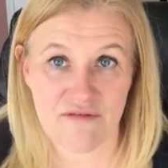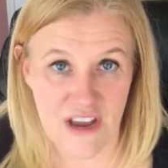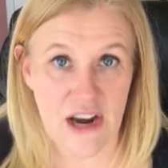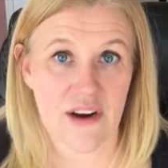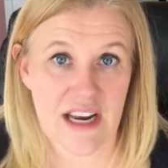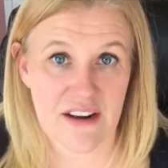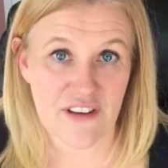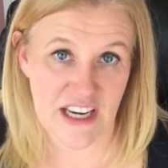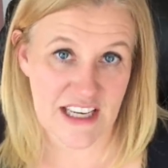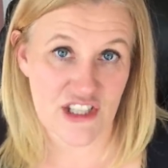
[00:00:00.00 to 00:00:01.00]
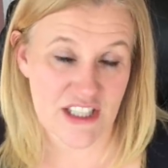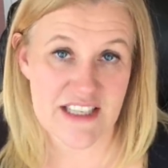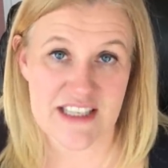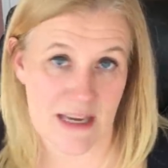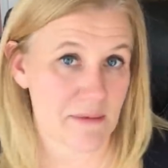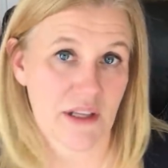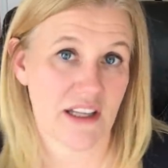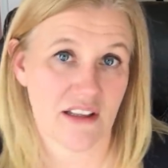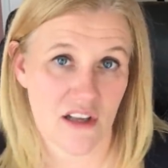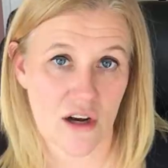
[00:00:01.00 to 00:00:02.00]
very financially stable
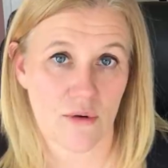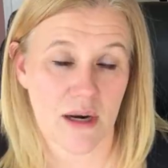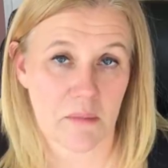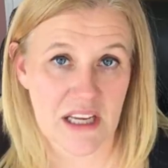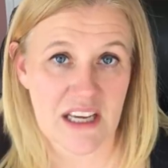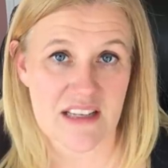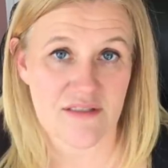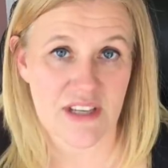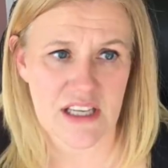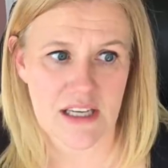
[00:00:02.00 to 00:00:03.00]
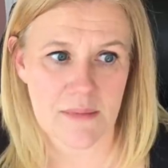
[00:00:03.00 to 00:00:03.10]
in the long run because of it.